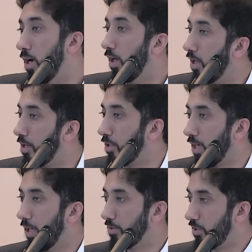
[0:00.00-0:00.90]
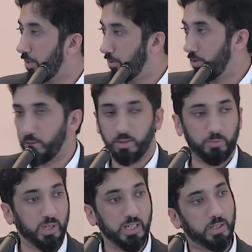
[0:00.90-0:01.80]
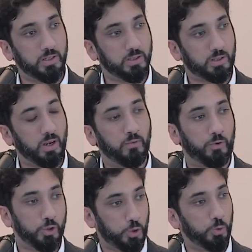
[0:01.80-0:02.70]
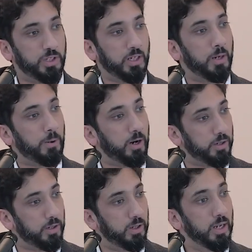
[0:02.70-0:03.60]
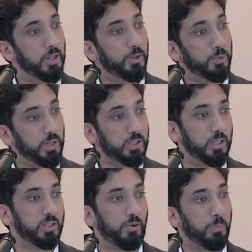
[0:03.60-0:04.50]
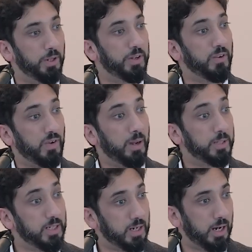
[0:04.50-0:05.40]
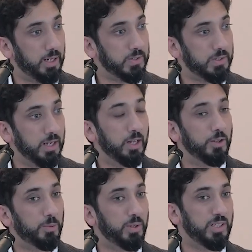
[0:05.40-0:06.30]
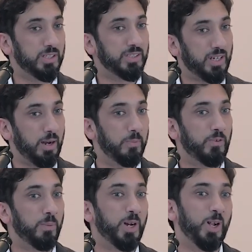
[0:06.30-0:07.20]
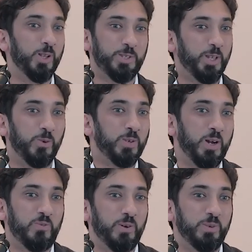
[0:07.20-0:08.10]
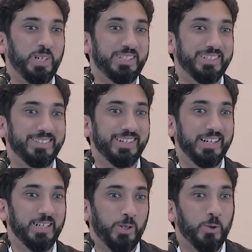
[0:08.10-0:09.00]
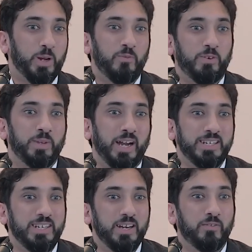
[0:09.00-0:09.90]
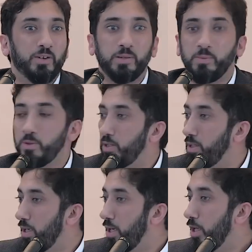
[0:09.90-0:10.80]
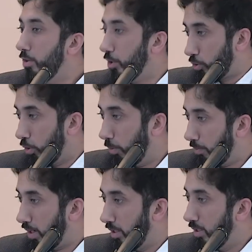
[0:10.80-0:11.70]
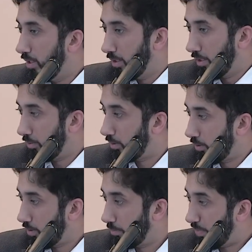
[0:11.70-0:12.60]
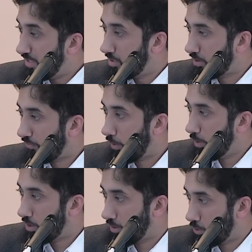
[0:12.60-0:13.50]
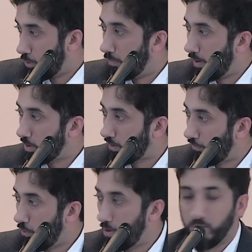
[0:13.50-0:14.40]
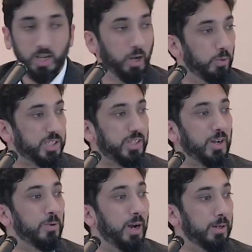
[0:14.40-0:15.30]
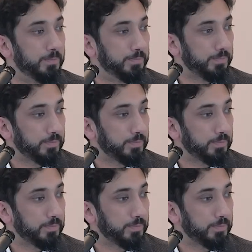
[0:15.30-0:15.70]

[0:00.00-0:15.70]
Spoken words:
A lot of times the reasons for choosing a partner, the reasons for building family ties, the reasons come from cults. They don't come from reason. They don't come from the idea of a community. This ummah, the basis for which this ummah was formed was taqwa.